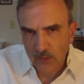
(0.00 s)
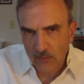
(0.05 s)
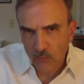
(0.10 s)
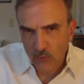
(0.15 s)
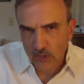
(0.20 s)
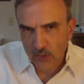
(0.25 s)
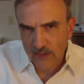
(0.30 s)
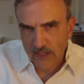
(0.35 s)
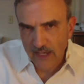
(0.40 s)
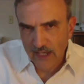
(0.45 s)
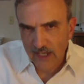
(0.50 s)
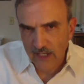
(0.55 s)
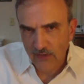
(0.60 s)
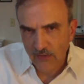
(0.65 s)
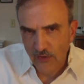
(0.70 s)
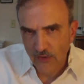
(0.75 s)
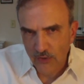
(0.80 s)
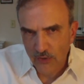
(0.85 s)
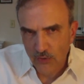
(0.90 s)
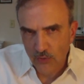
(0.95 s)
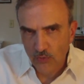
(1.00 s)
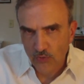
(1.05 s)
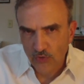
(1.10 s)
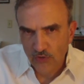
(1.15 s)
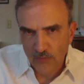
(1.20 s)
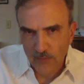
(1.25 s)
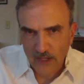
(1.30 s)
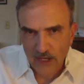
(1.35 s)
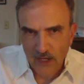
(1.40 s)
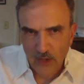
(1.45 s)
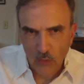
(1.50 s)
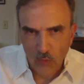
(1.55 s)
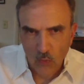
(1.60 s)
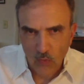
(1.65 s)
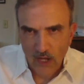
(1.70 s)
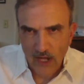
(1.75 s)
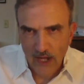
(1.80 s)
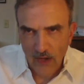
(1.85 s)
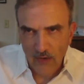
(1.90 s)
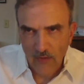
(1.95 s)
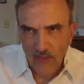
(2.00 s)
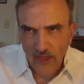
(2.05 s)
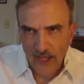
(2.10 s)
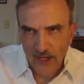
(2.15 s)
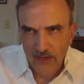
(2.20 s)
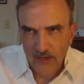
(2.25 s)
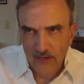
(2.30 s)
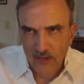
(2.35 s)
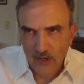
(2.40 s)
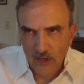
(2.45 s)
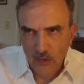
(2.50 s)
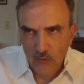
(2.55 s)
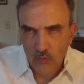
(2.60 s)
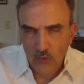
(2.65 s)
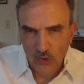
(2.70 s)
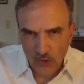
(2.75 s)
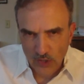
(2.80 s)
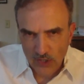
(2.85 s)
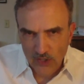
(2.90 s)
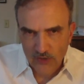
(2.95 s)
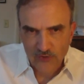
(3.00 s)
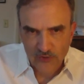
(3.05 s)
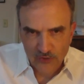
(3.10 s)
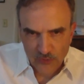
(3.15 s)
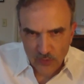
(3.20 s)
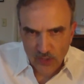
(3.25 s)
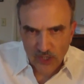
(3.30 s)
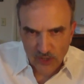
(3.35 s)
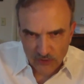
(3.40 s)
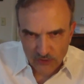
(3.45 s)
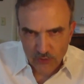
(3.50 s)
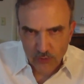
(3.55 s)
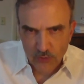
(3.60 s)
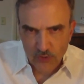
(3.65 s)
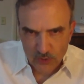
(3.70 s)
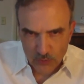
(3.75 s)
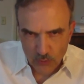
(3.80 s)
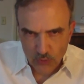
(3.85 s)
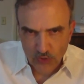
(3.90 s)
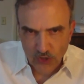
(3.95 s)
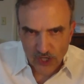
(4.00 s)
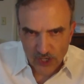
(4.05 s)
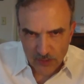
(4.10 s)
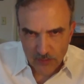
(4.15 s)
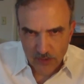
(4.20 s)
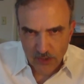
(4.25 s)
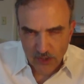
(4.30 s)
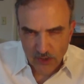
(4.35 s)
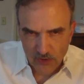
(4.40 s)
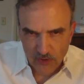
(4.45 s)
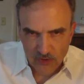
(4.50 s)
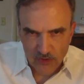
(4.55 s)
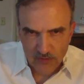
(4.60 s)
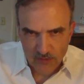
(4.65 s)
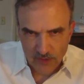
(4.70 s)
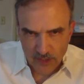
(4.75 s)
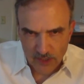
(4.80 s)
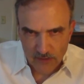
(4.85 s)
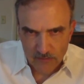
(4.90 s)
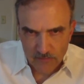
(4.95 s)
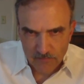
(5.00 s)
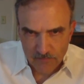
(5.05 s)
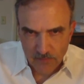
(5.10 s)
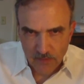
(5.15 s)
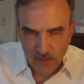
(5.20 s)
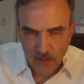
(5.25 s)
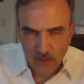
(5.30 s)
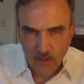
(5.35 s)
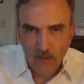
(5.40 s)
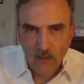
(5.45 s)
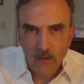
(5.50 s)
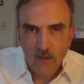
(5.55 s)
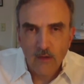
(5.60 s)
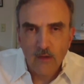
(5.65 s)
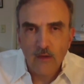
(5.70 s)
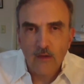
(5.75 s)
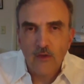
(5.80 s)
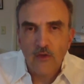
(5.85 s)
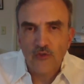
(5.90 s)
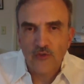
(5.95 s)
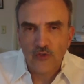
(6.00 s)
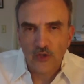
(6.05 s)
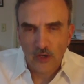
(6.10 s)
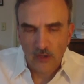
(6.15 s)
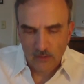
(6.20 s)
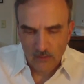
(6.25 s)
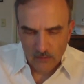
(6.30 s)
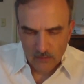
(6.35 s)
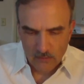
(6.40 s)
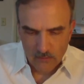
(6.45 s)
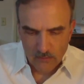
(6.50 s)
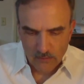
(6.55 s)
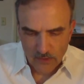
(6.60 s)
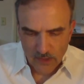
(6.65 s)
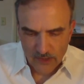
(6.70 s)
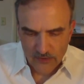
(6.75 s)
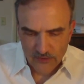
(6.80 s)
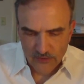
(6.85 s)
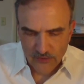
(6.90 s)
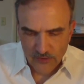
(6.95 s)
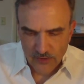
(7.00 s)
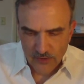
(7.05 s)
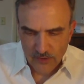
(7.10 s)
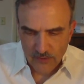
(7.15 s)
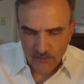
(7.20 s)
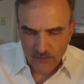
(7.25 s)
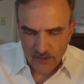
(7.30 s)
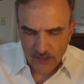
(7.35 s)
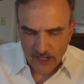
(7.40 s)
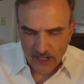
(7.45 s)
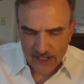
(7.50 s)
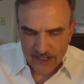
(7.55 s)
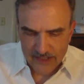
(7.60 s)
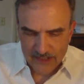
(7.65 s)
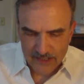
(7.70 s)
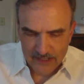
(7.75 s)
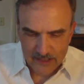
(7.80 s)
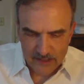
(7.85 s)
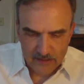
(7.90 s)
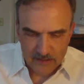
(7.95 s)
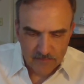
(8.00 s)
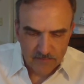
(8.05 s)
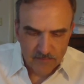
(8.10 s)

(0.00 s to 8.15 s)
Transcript: bring that into the news about how that relates directly to a news item and a current event. So that's the idea.